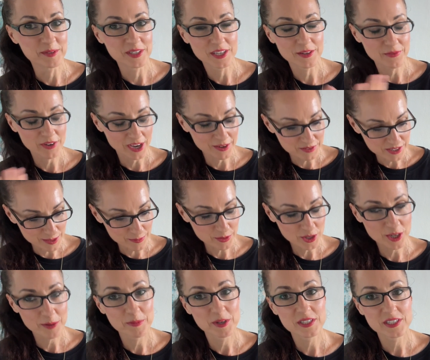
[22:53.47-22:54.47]
And if I have
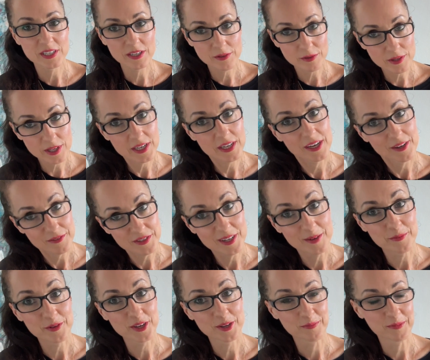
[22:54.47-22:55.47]
something in my teeth, then I have
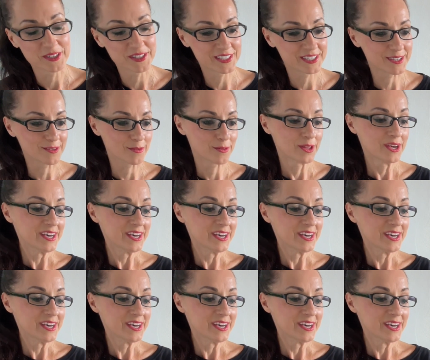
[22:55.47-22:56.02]
something in my teeth.